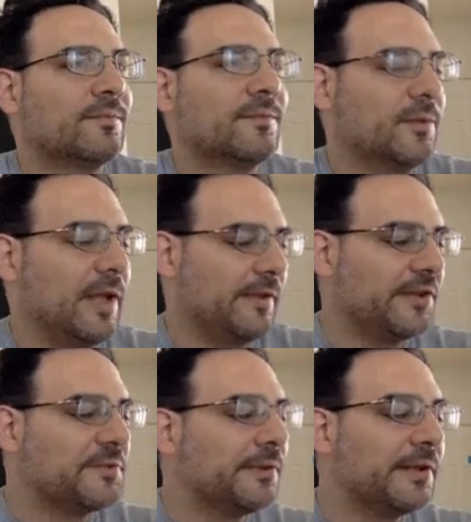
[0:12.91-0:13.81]
not
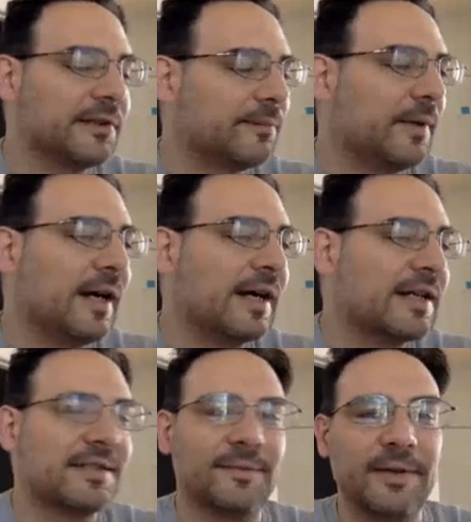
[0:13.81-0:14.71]
this particular
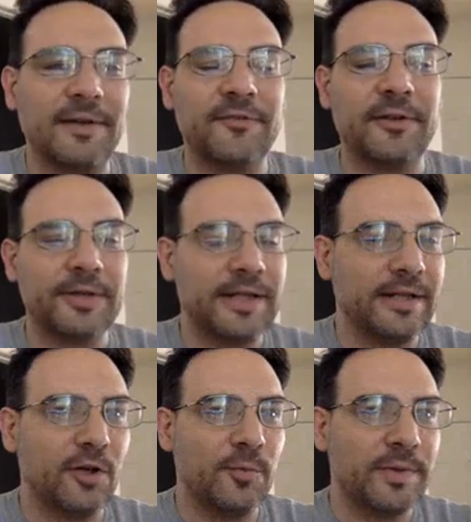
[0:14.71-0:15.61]
box. My friend Reed
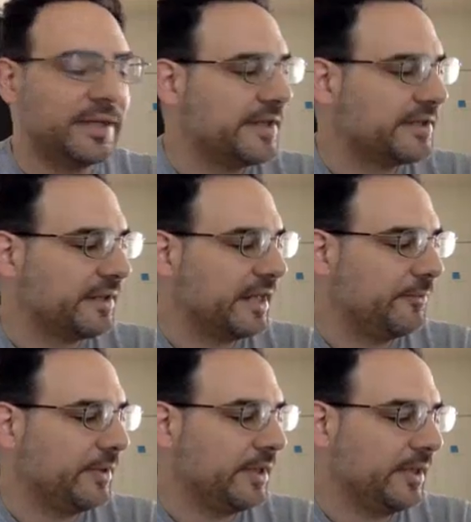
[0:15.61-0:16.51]
opened his and
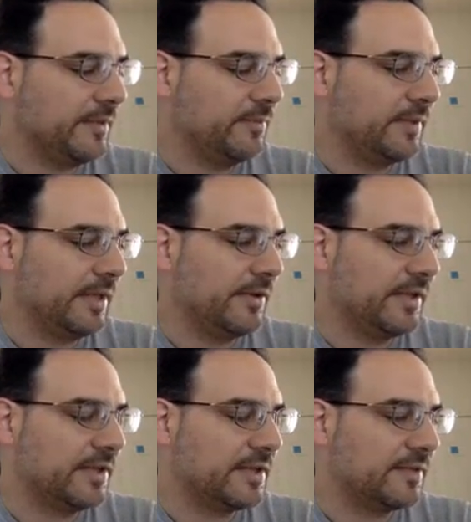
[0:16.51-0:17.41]
we played with
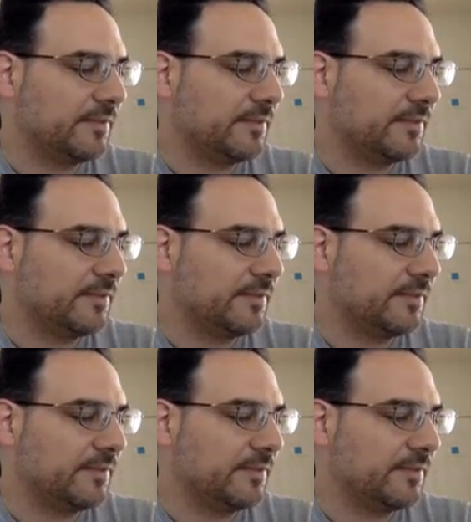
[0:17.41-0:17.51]
it.